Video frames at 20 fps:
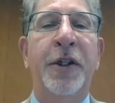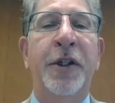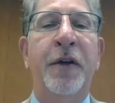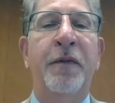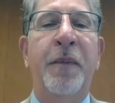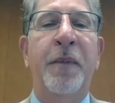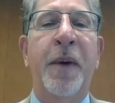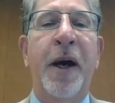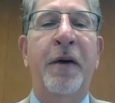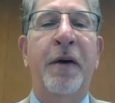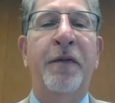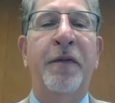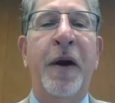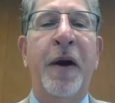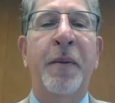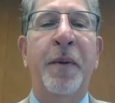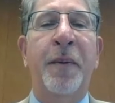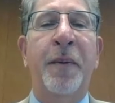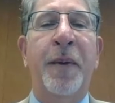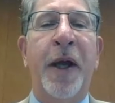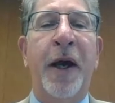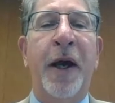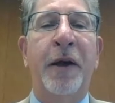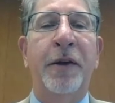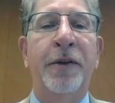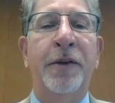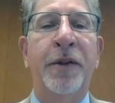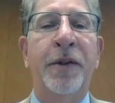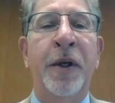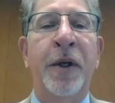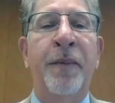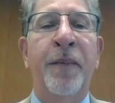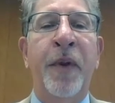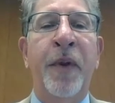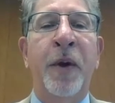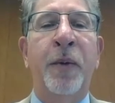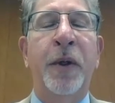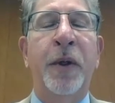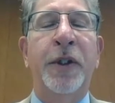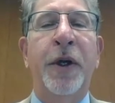of myofibroblasts,
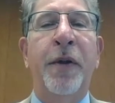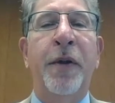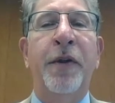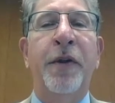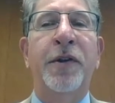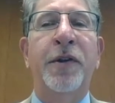which are the